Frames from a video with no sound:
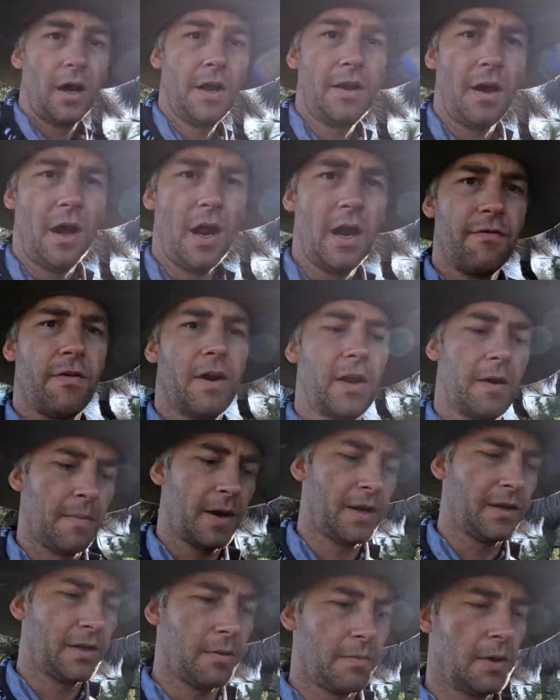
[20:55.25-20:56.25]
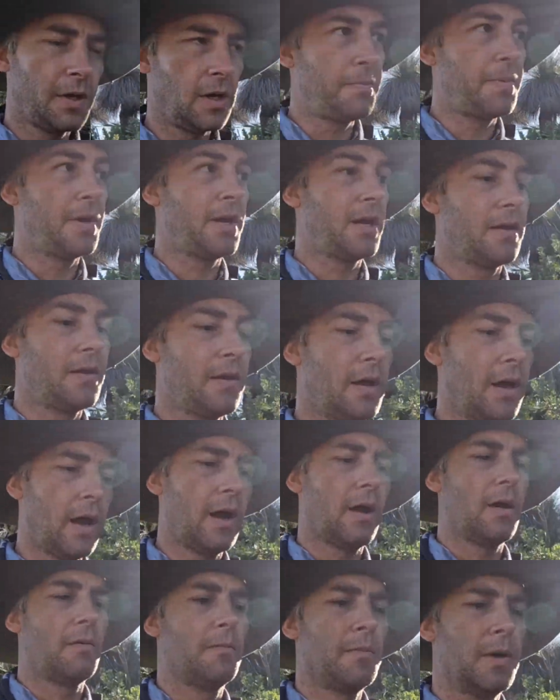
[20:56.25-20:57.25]
I'd highly recommend coming up here.
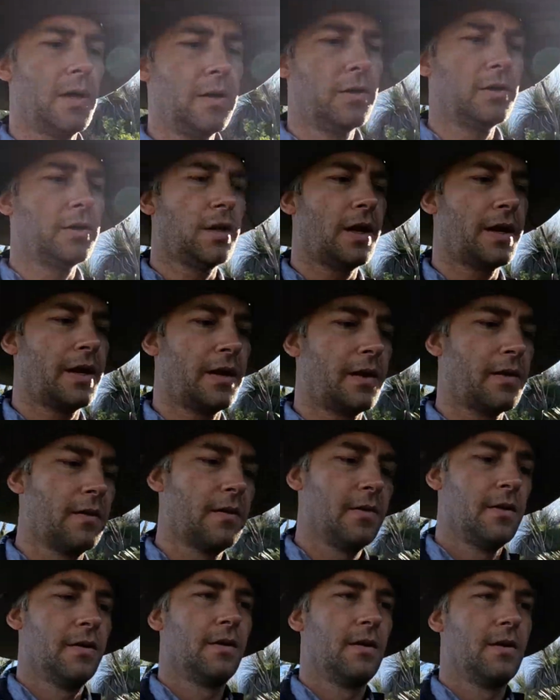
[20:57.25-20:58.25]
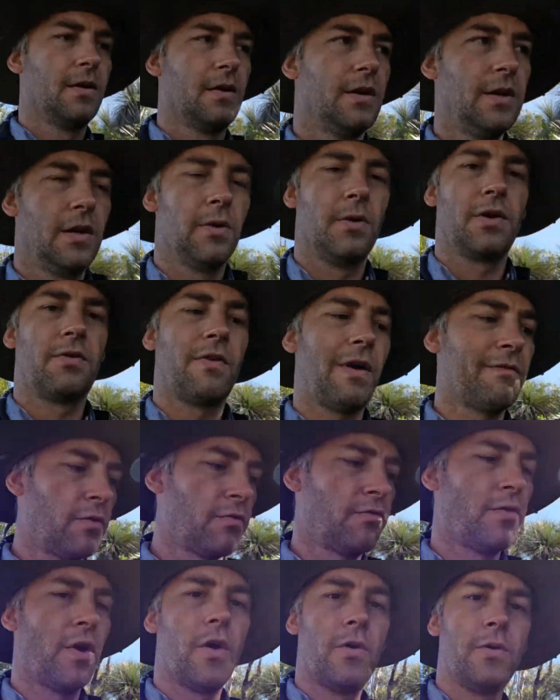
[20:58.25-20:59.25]
It looked like, you know, a gravel
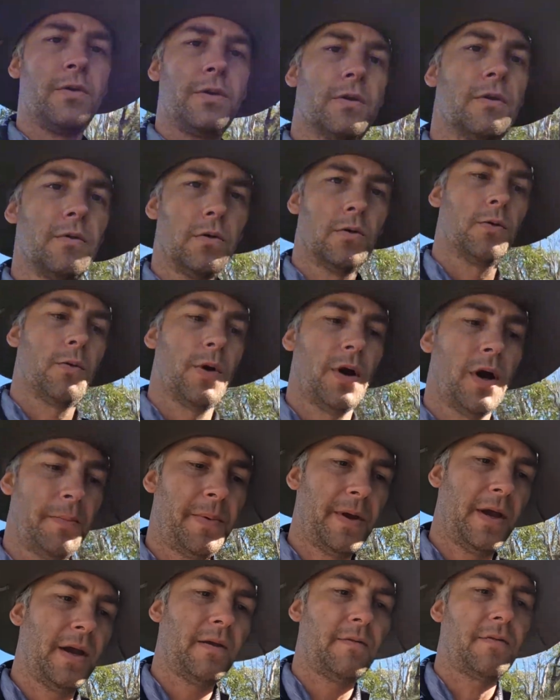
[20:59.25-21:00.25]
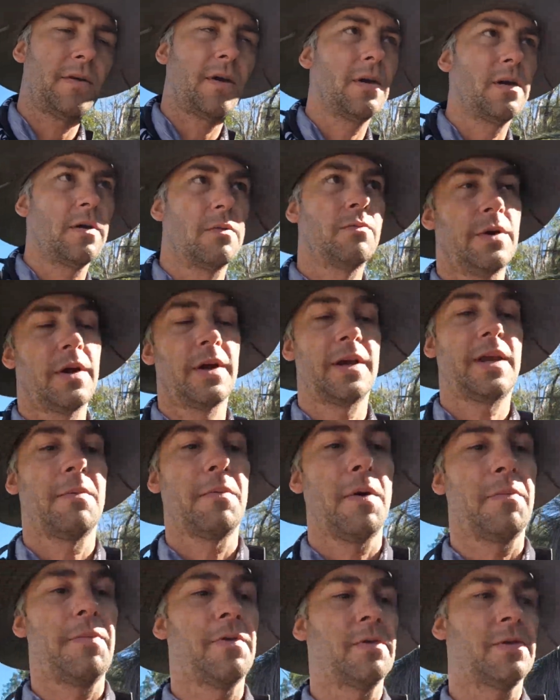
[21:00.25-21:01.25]
road all the way up here. When I
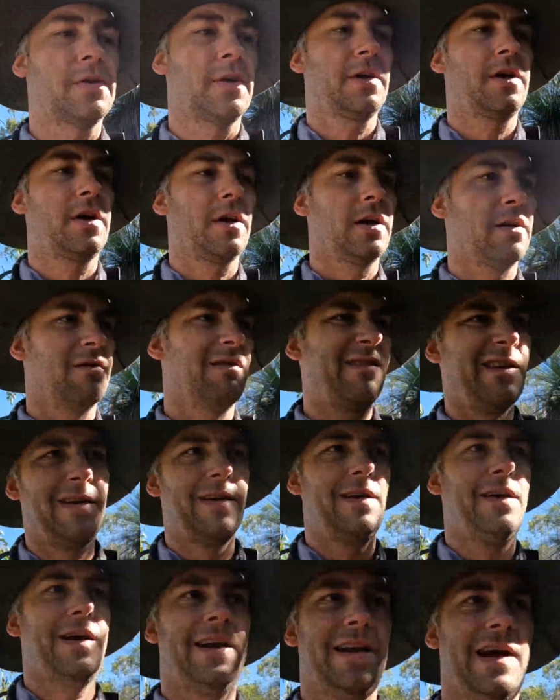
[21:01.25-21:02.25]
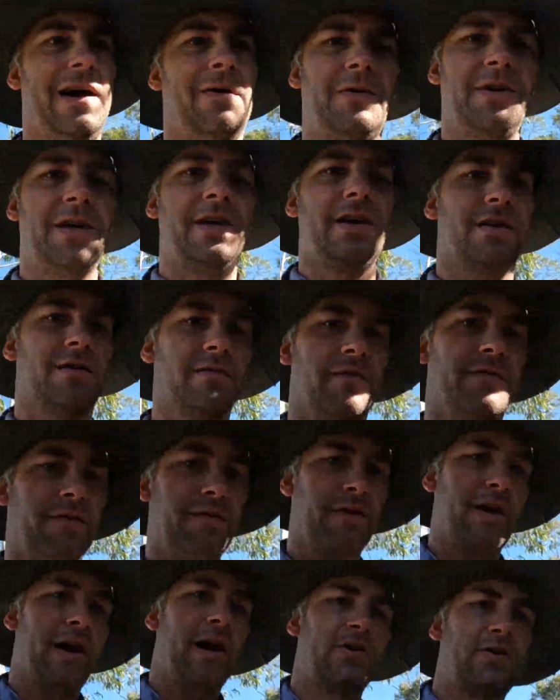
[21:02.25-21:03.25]
came up there was like an Audi kind of
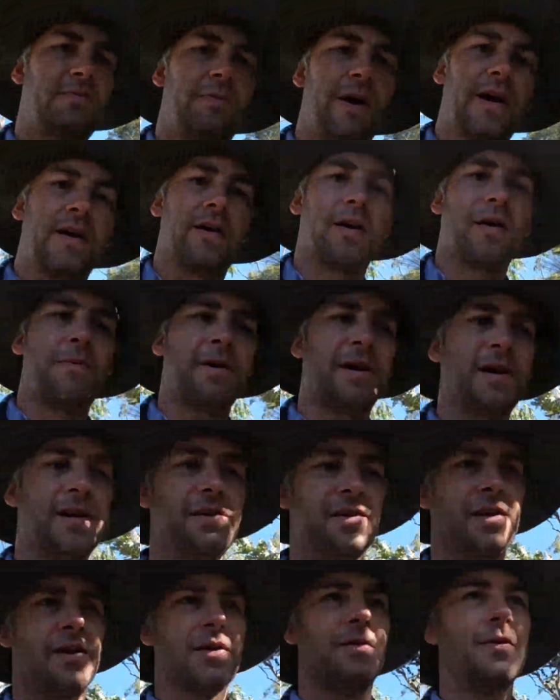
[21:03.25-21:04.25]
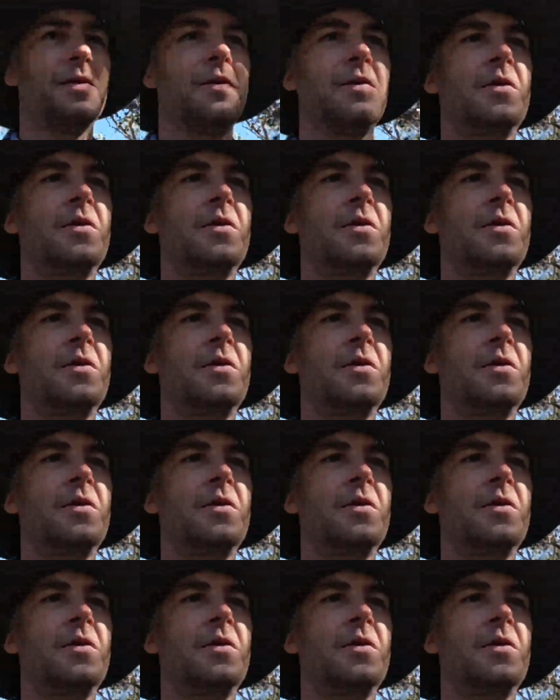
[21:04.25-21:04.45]
hatchback up here, so